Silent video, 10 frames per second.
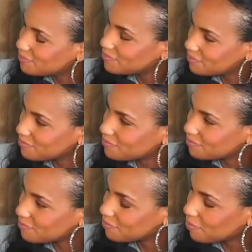
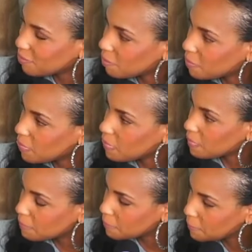
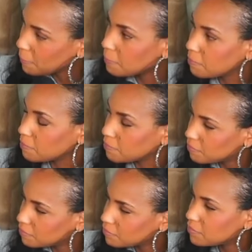
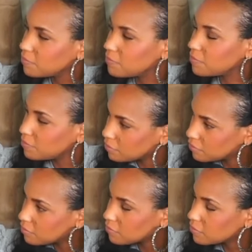
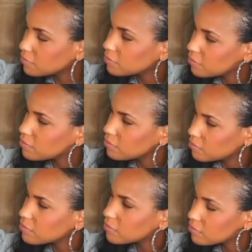
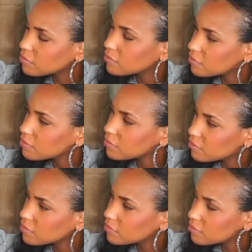
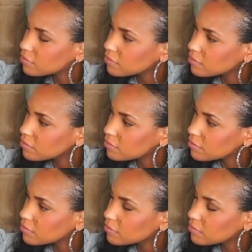
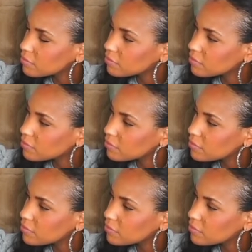The person shown says nothing.